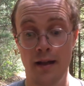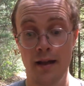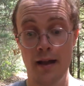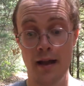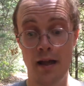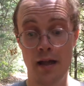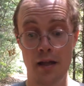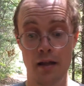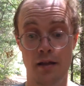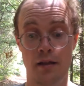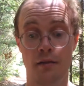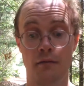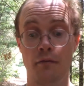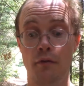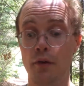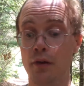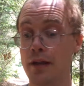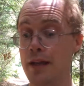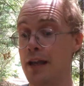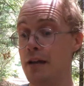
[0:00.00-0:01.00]

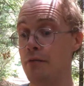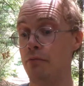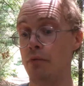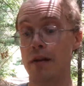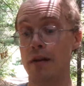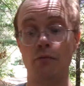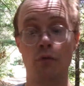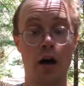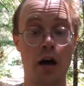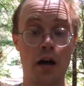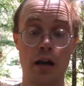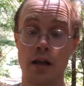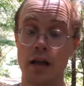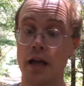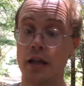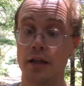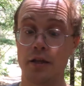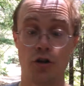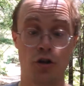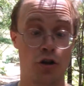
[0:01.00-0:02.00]
Iwata
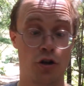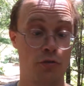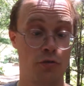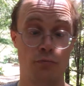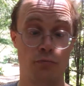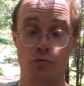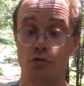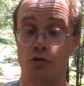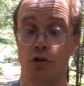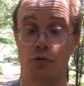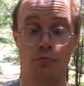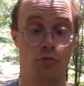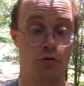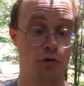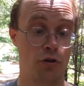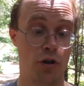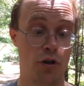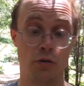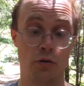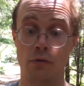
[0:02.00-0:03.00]
has turned more and
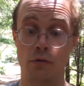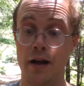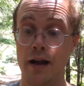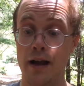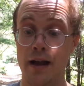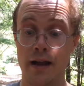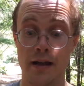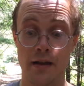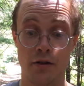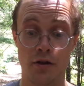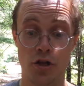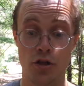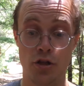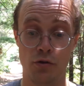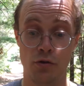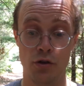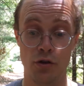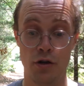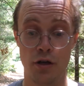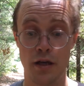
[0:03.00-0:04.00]
more away
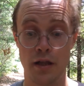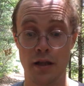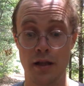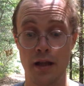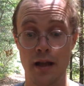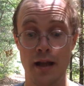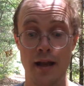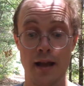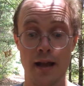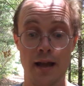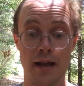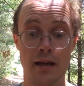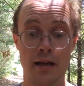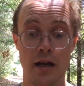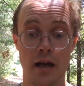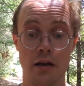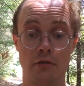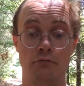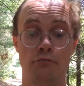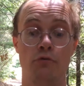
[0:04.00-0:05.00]
towards
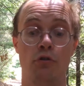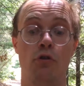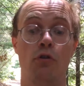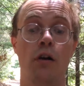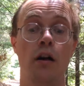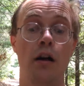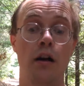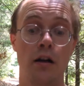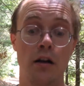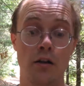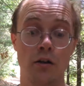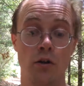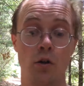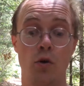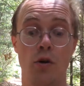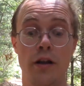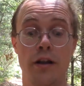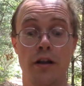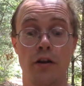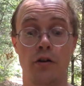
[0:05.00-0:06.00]
a
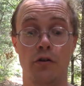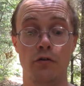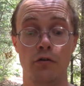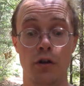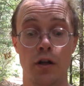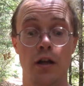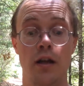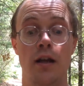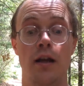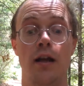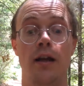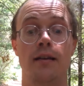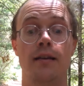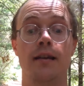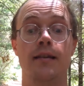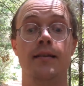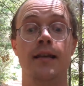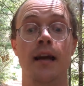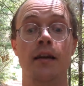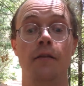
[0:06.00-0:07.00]
loyal
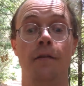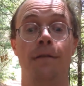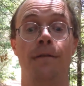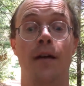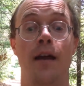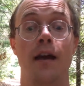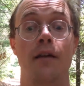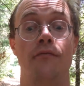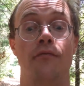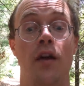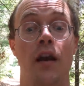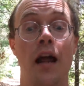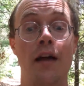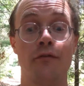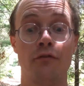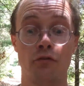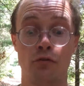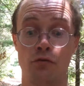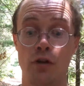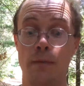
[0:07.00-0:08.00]
Nintendo fan that I
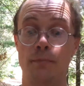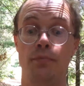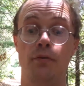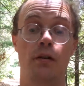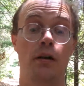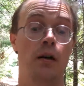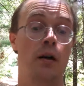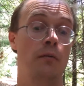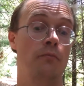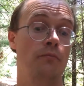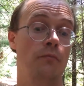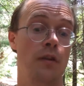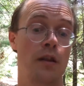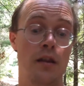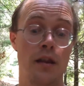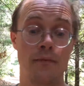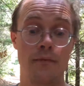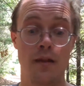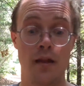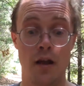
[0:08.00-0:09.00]
grew up
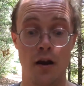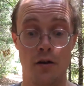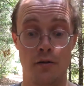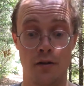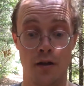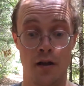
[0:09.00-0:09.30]
here.